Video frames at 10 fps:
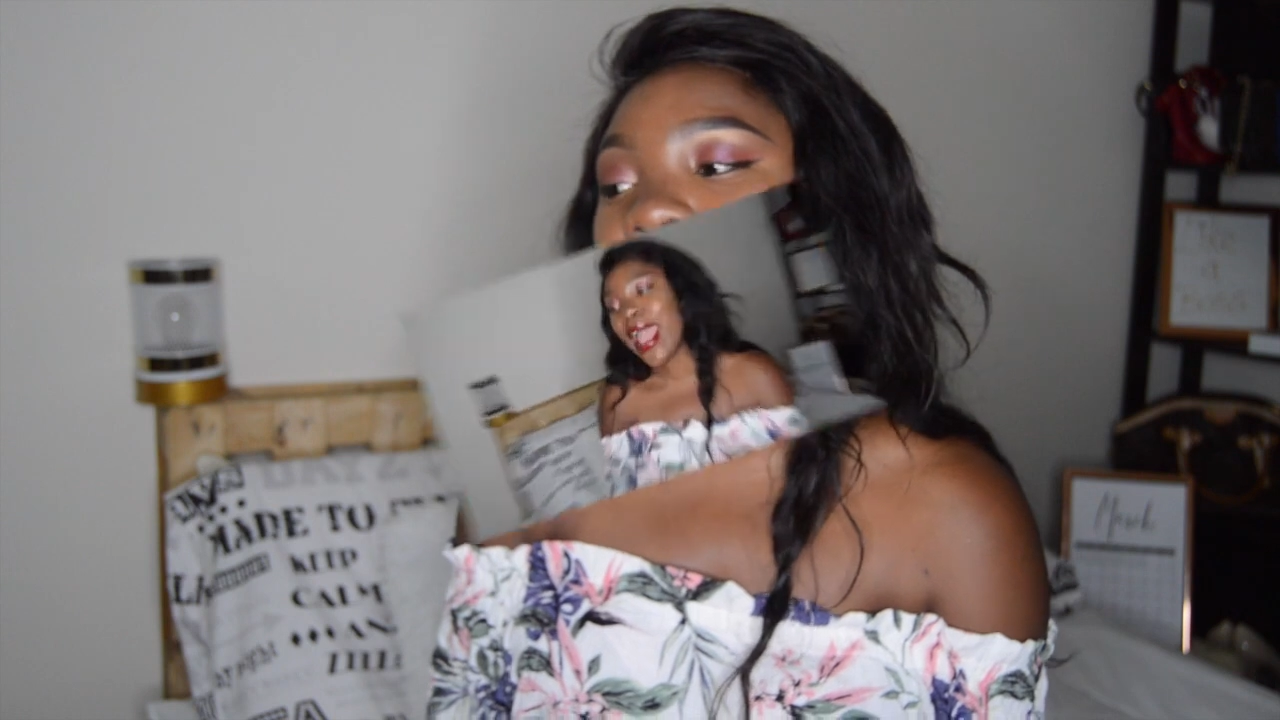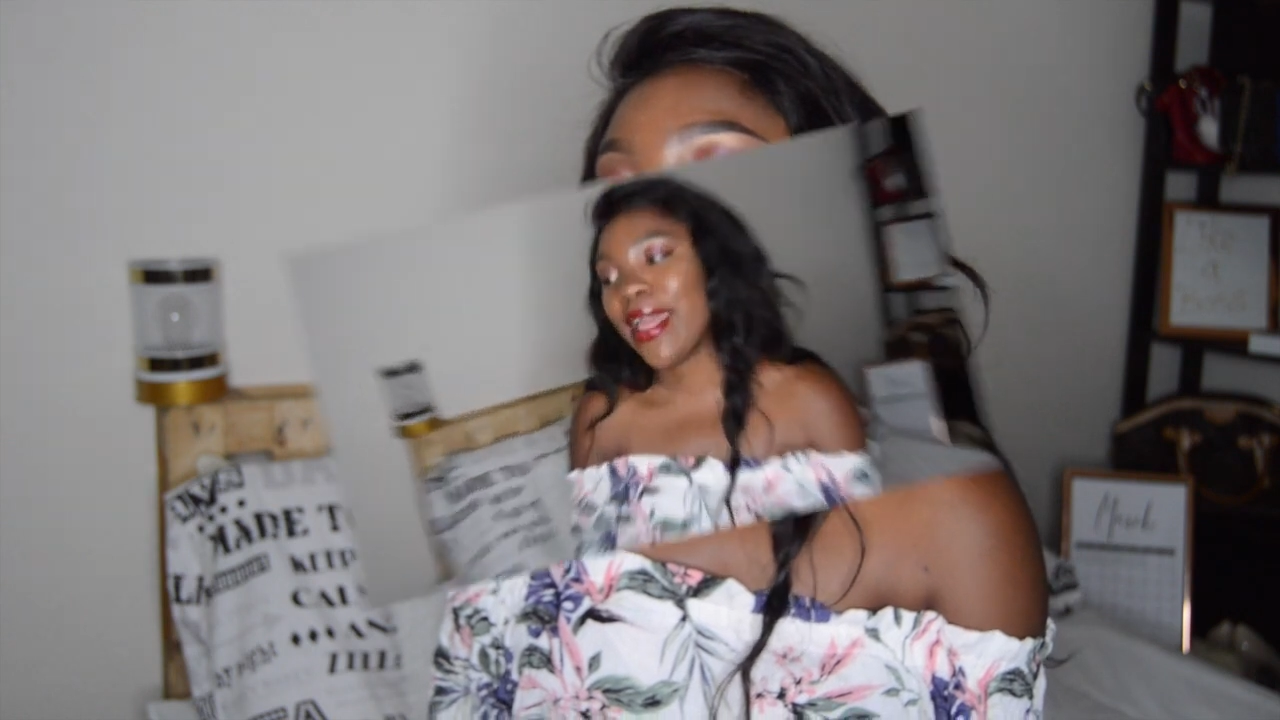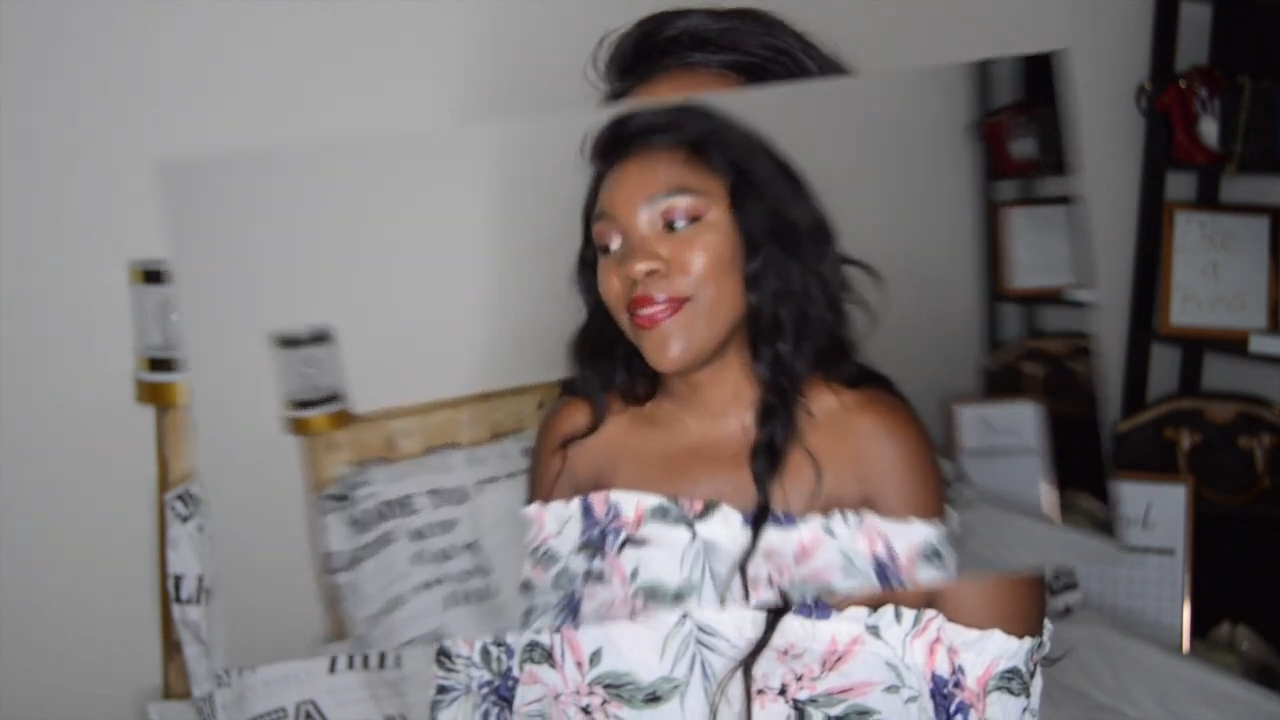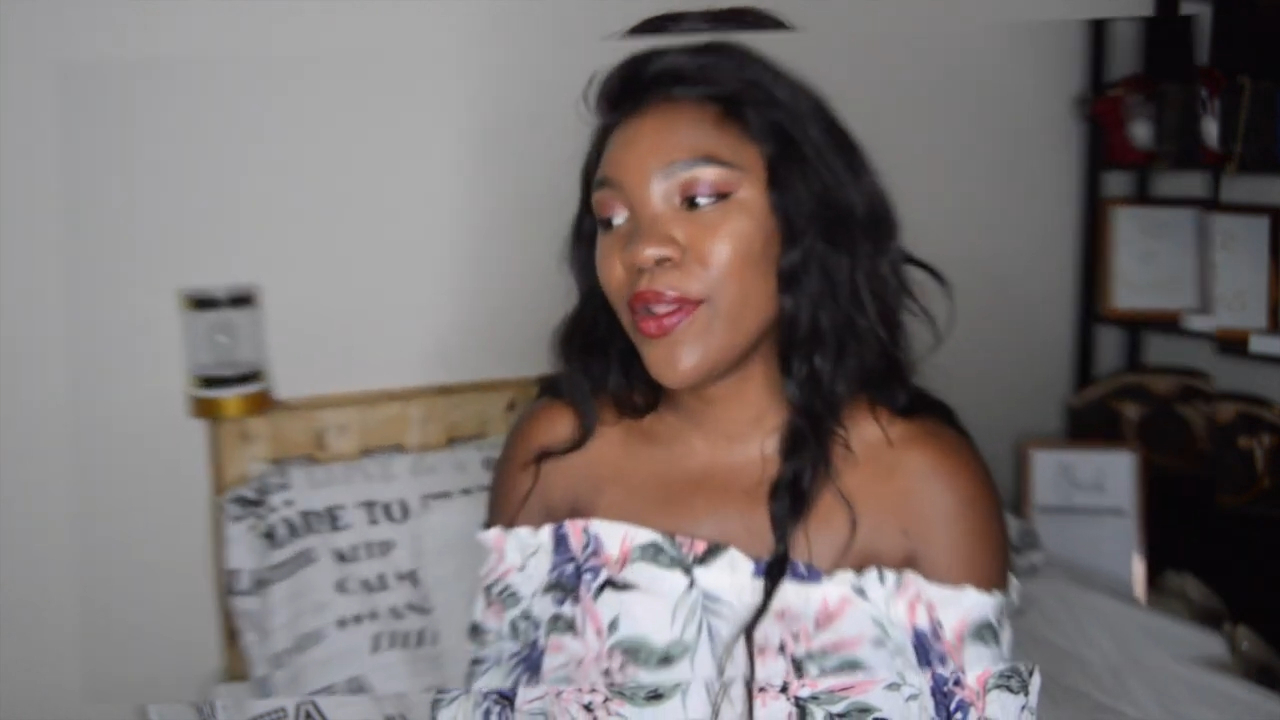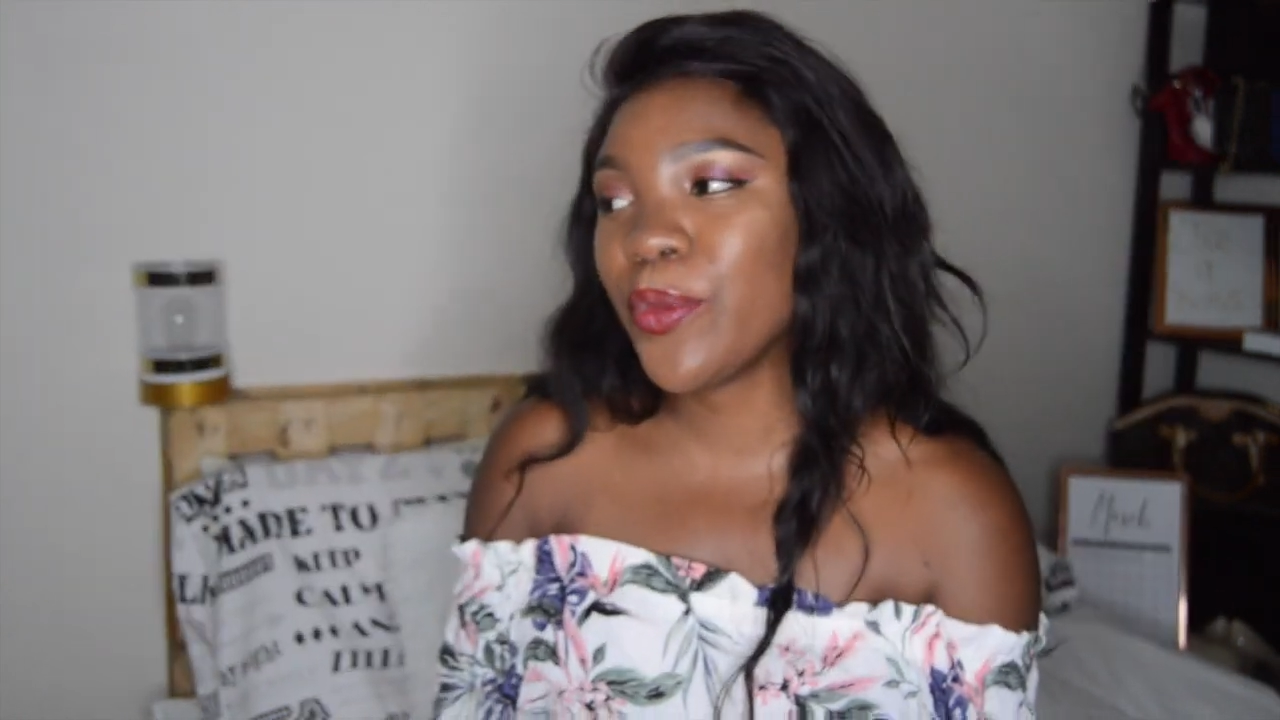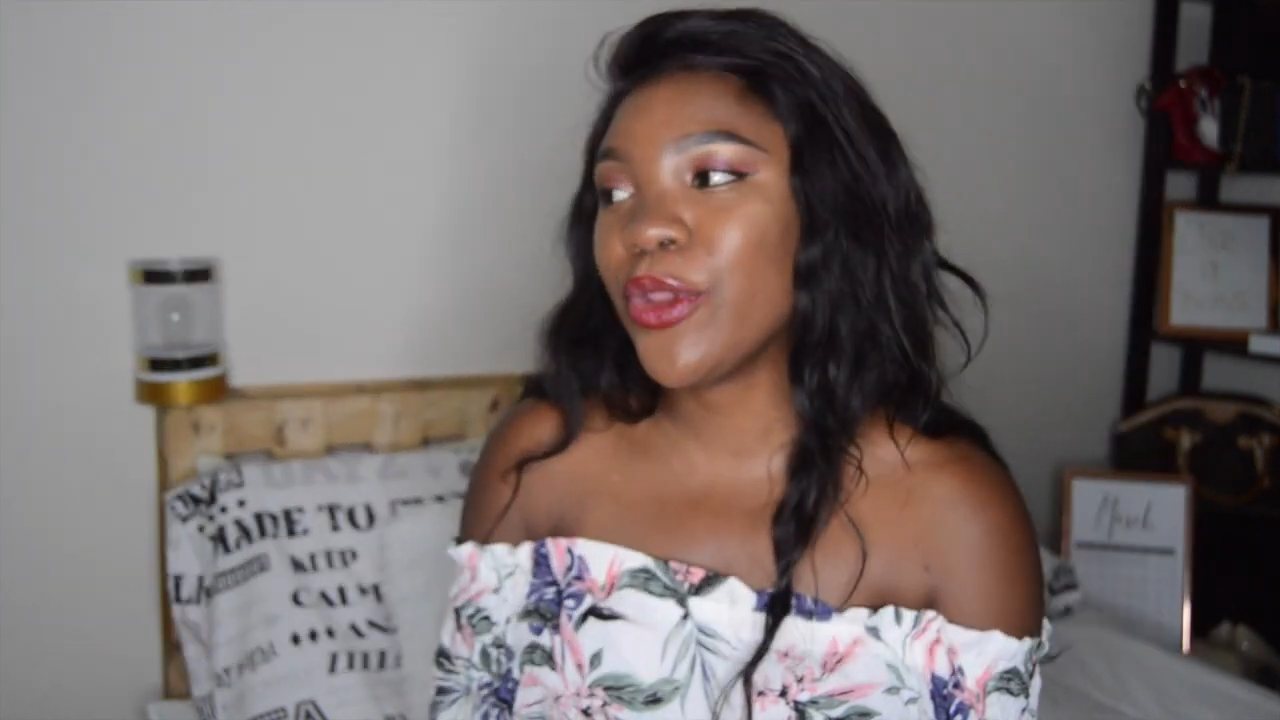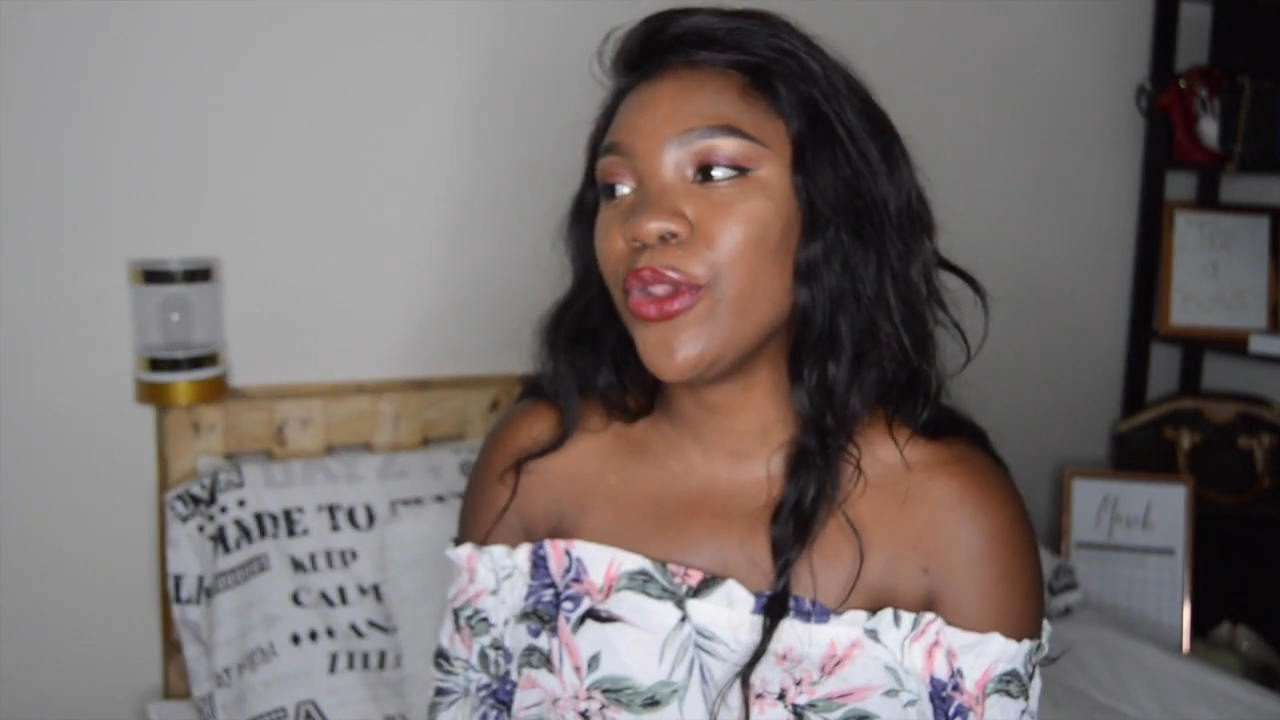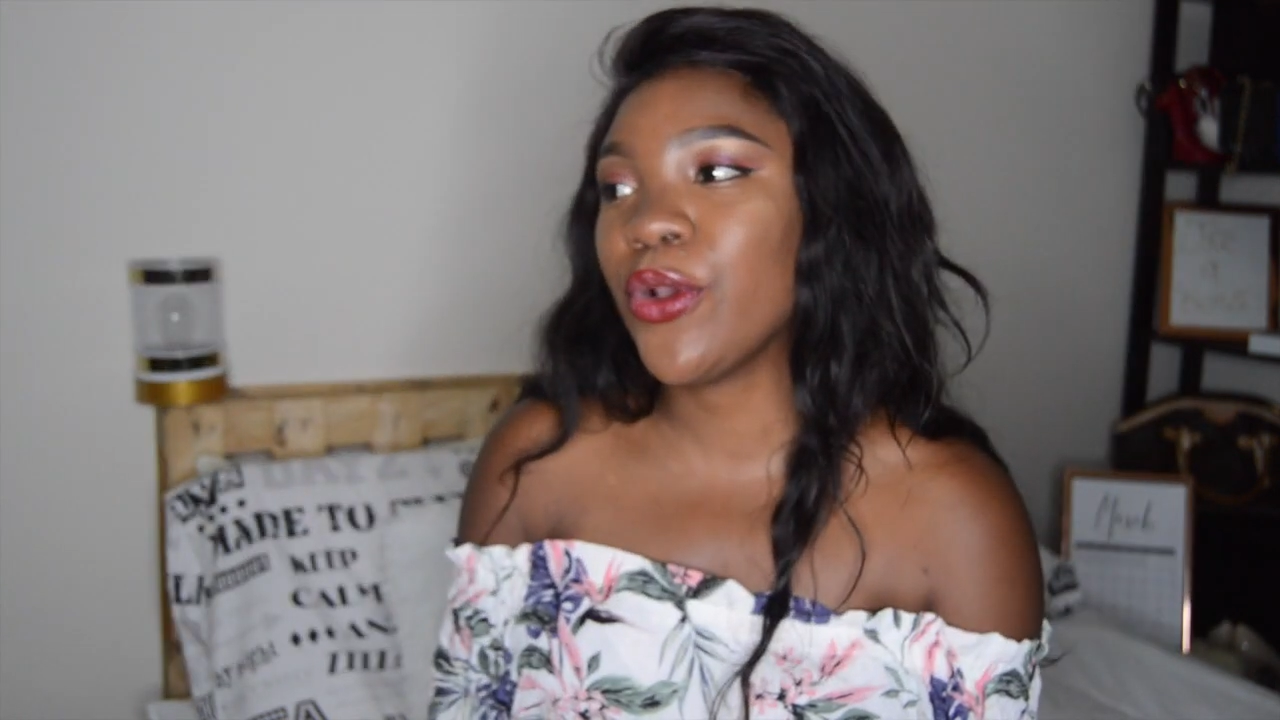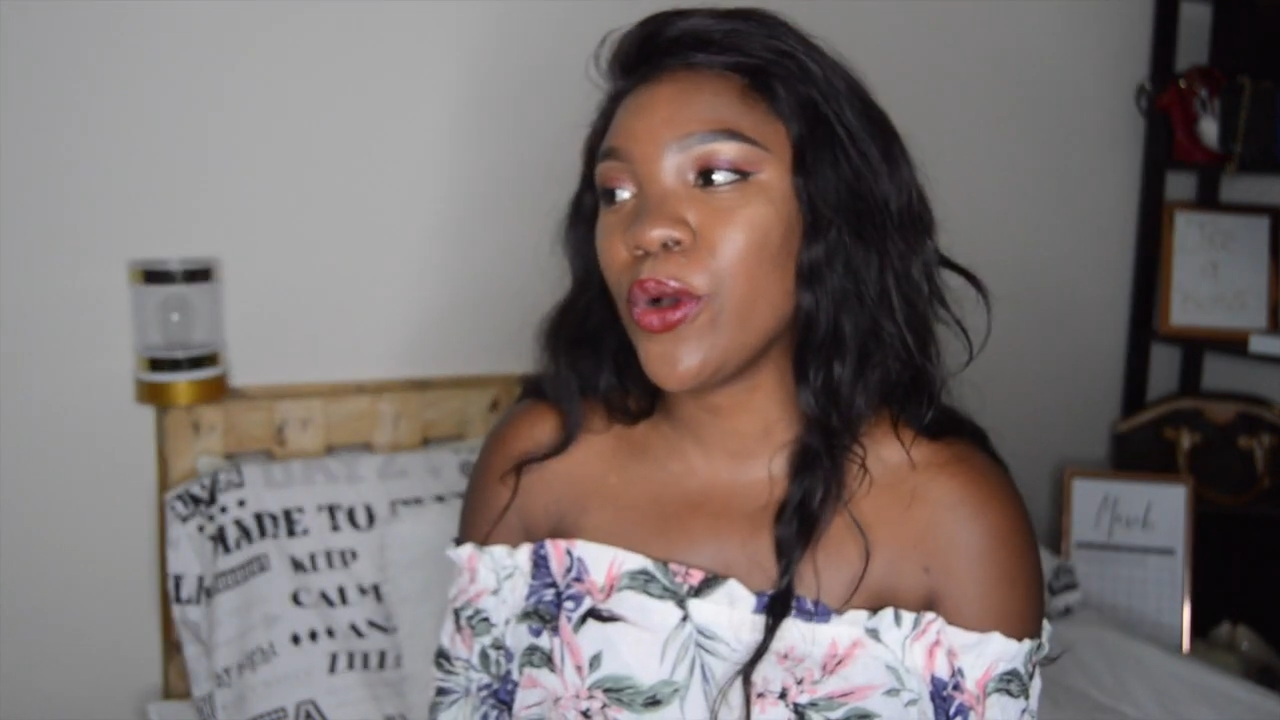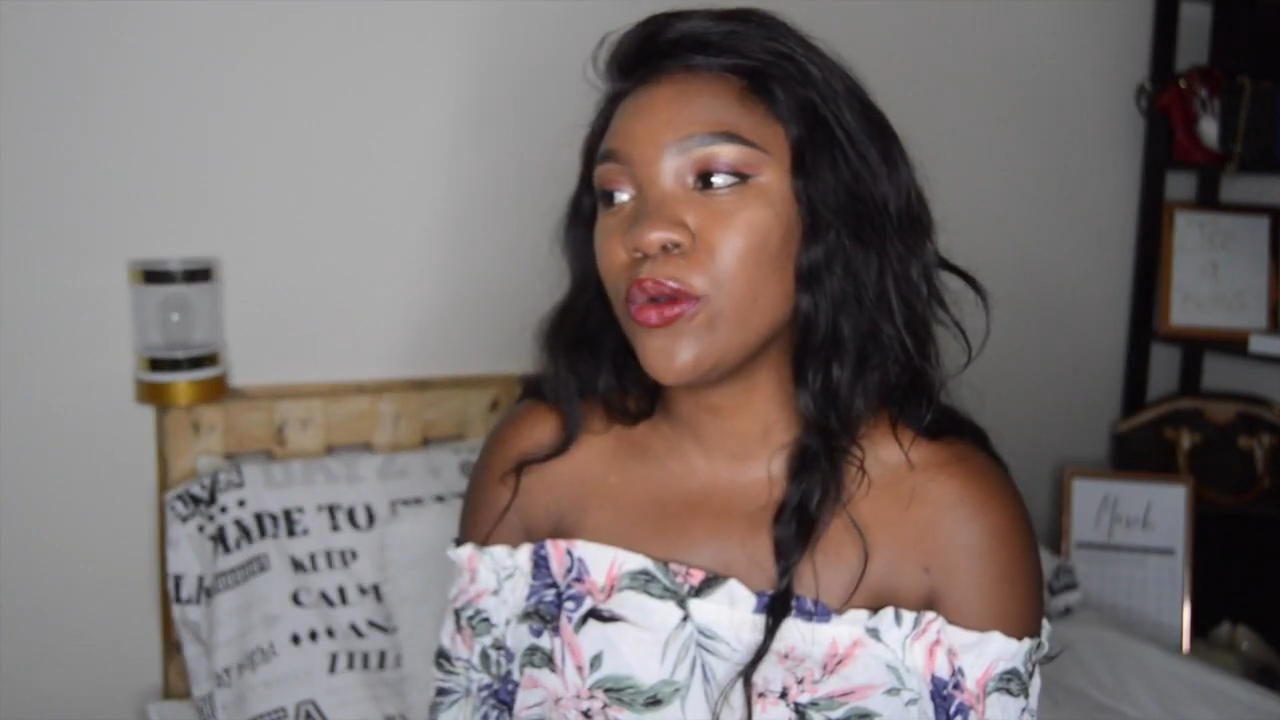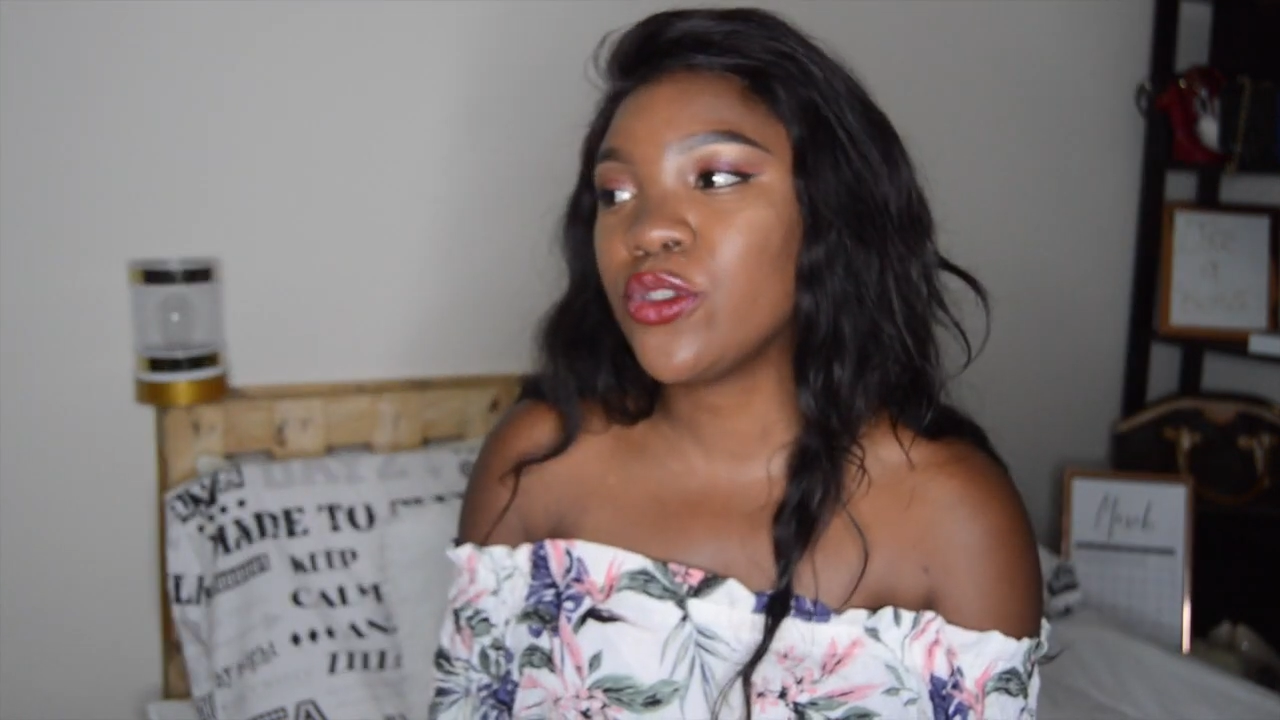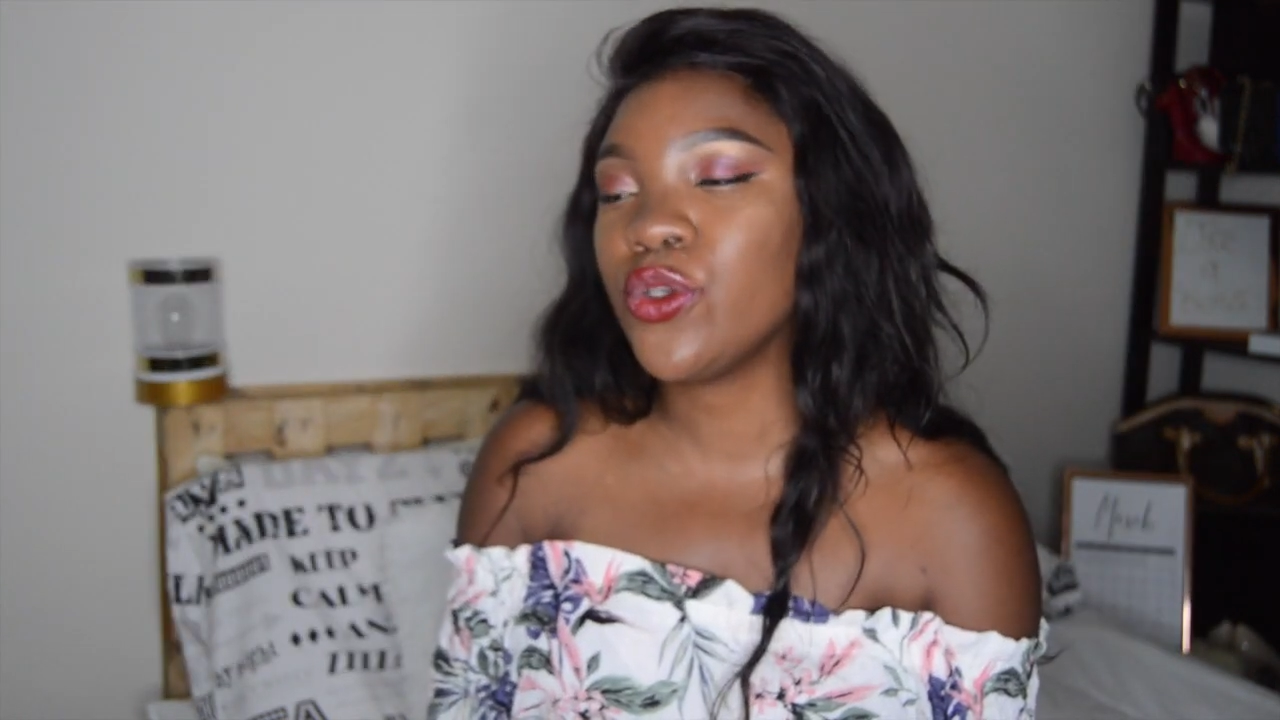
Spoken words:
And then when you go